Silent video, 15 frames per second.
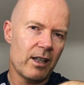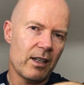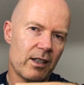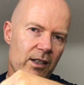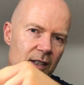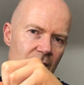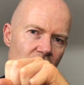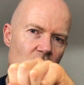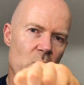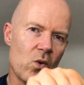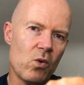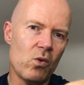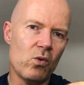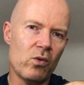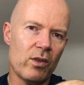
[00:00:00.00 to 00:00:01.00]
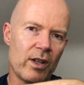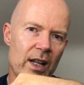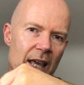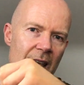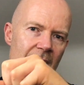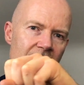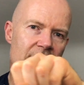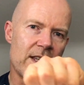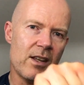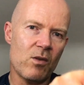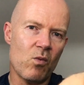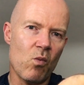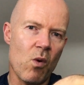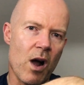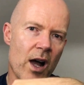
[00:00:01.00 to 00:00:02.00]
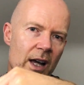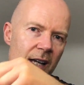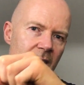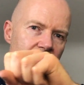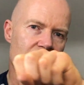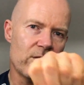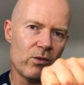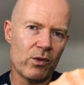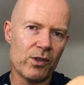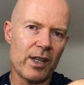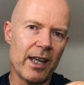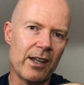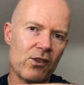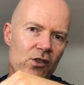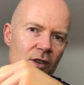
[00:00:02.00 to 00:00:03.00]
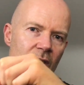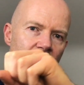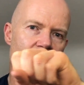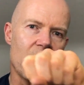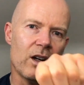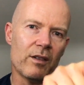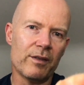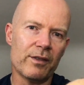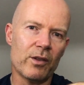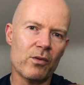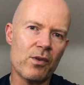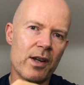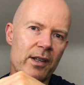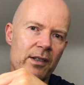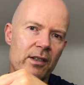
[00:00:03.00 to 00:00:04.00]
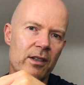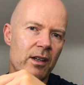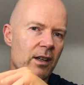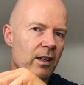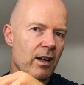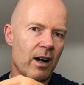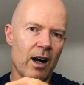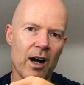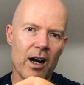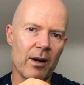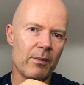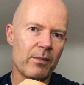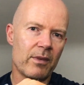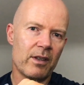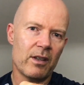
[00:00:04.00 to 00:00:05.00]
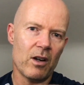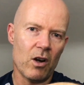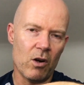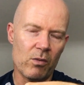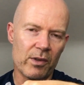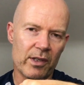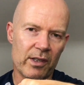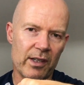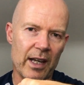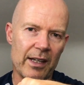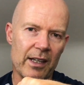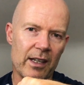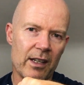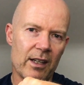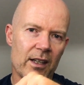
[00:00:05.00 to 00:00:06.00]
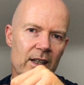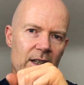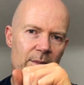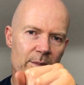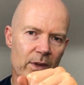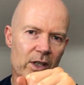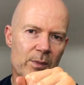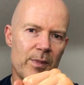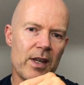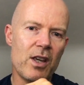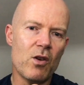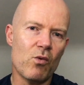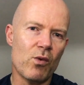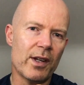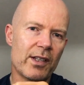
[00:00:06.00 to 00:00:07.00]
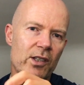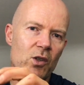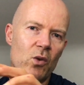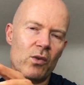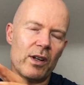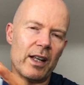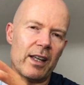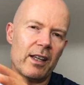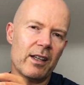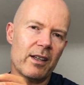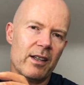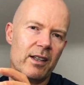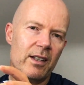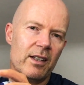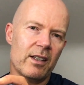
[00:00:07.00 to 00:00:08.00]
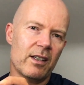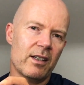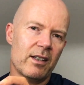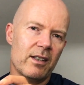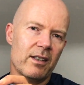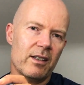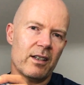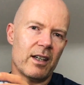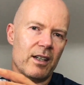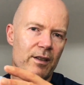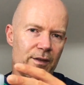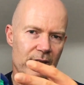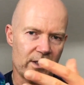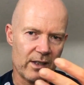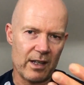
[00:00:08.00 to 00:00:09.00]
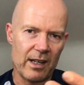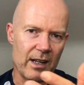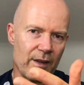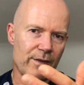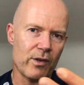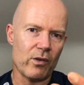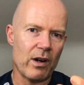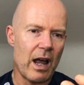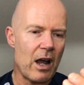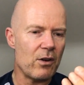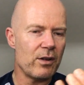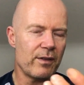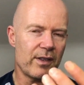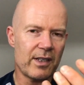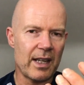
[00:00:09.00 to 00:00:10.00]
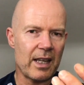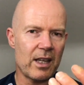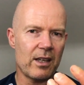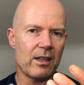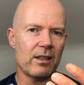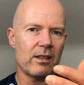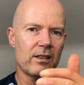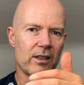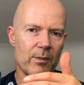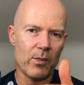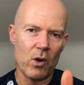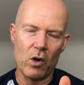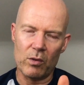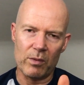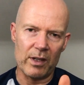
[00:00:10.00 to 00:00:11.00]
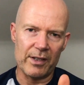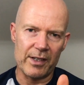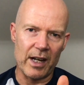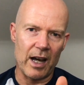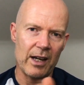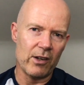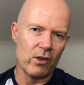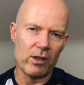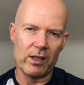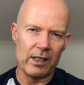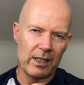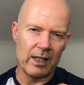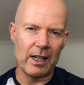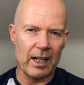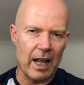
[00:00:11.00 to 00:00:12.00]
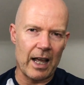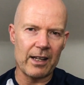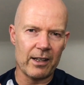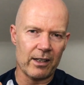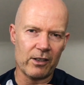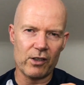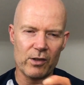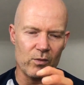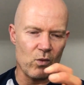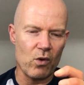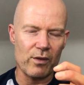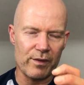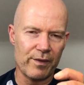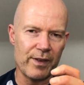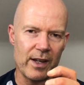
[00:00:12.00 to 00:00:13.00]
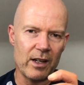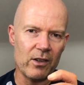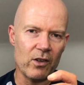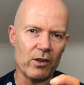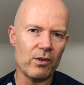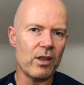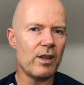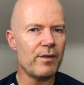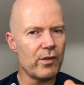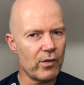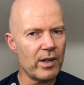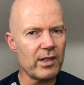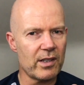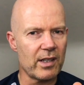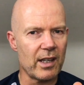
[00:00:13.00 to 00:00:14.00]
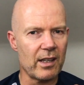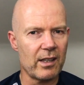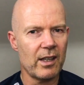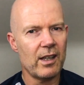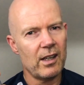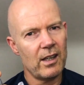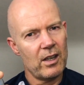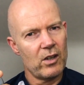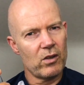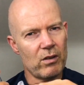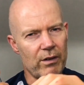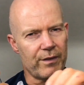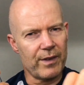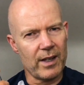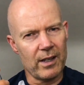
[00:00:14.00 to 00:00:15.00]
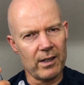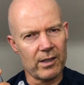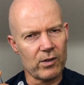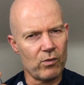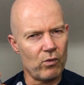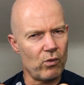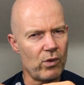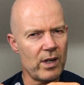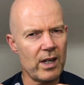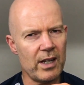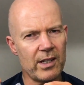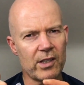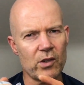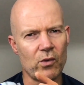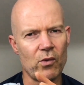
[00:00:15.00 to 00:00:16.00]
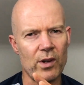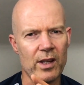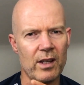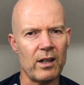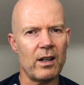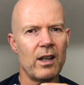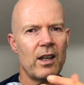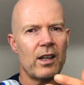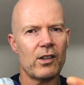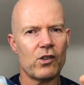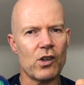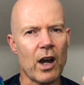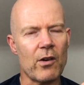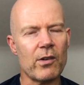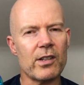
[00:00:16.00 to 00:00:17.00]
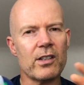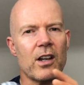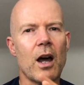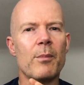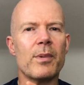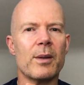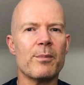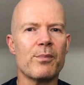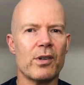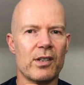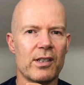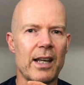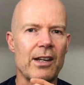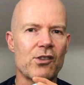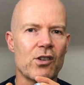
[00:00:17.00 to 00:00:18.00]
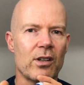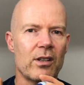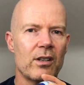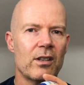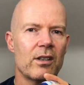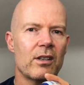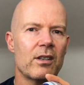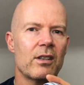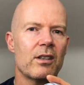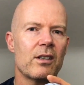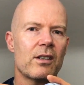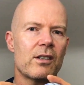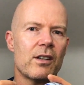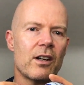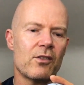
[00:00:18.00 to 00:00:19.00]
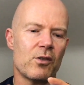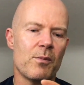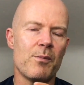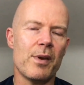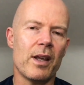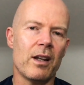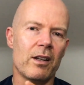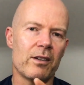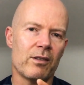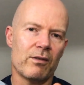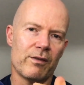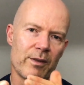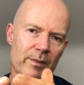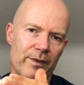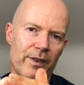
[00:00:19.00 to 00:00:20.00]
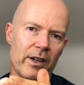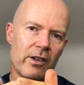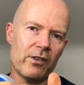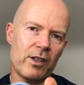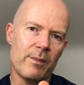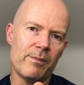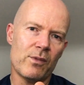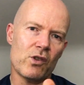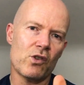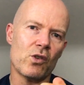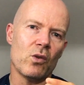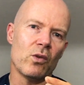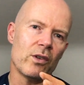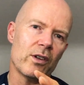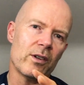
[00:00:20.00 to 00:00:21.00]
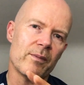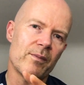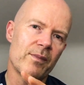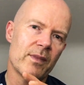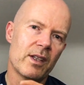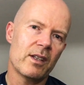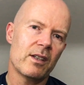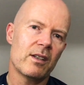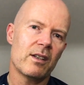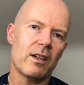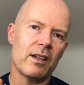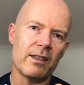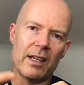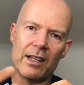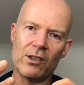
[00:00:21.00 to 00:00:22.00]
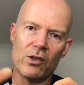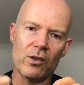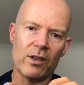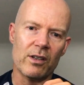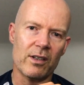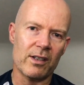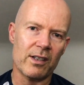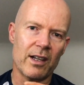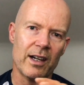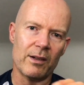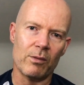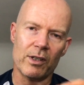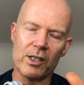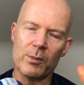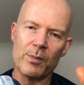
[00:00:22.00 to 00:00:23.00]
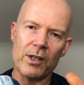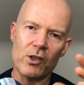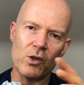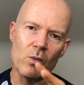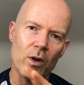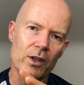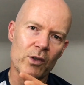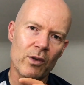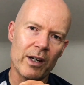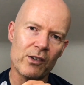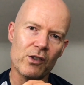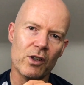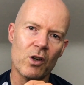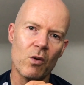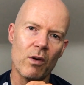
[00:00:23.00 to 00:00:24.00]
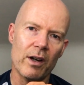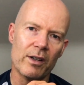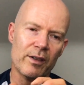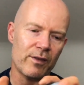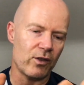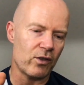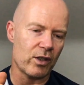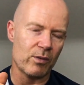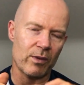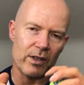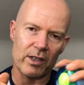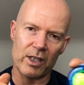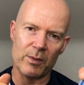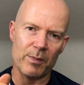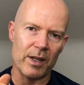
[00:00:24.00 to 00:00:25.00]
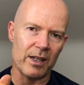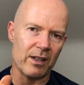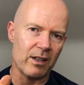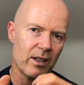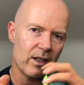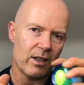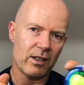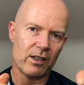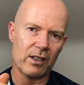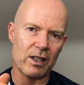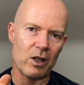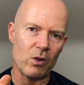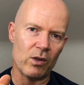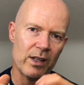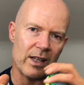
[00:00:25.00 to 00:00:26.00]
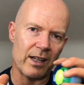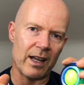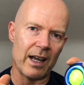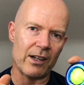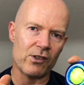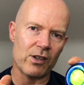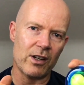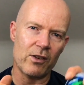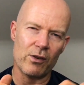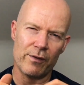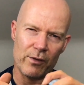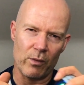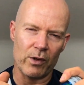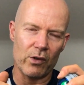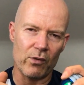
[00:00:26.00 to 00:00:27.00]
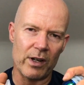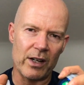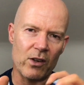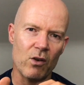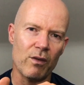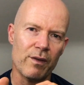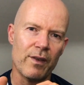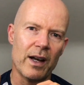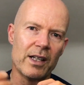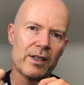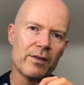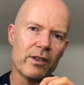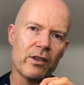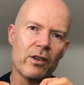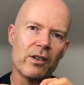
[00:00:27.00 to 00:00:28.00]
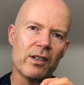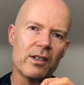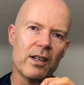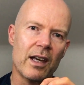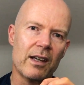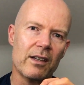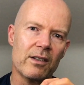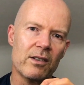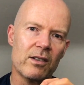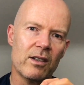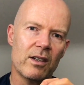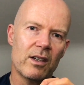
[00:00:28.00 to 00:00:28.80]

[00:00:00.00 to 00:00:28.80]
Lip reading: slow, lazy, wide rotation of the wrist. Arm always steady. Must be wrist only. And if you're out of sync, the ball will die or it'll clack. It just won't feel good. If you're in sync, you'll feel this really surreal gyroscopic precession start to build from fingertip to shoulder. And then you can decide what speed you want to actually go at. If you just want to spin slowly and casually, or if you want to really go fast for 30 seconds.